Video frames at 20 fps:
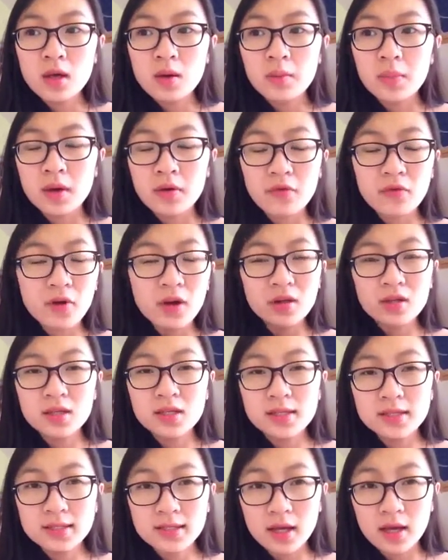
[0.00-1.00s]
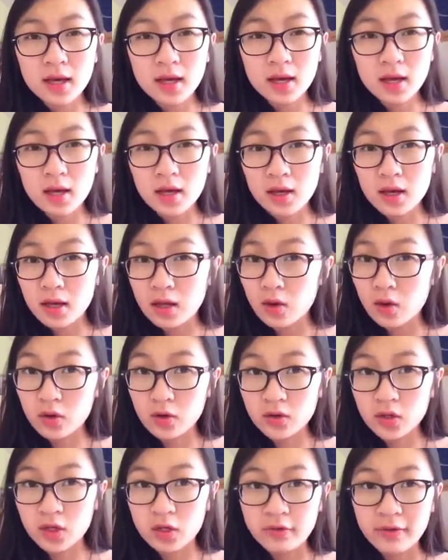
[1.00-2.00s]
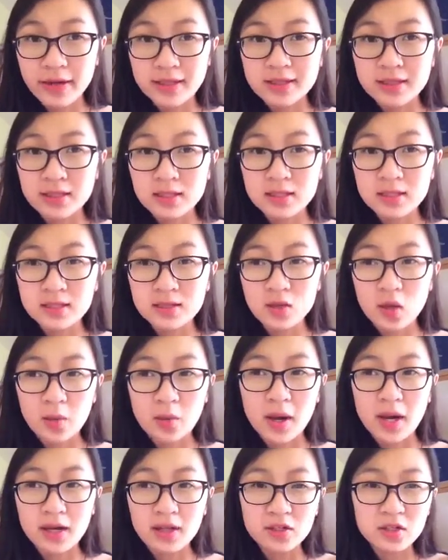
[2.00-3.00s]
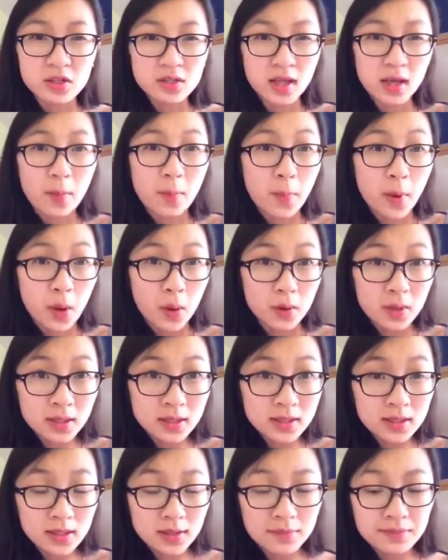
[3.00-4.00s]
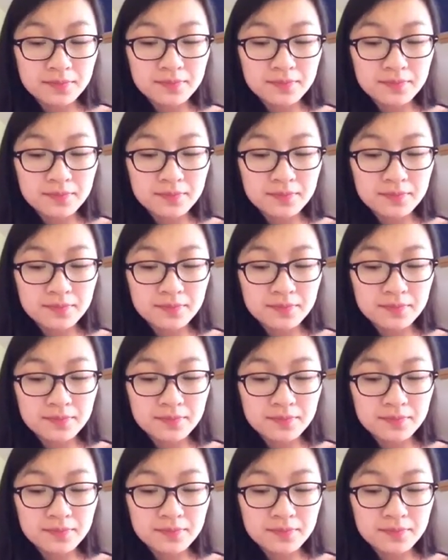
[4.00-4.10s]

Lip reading: But for others, a lot of universities don't mind. It's just like a bonus.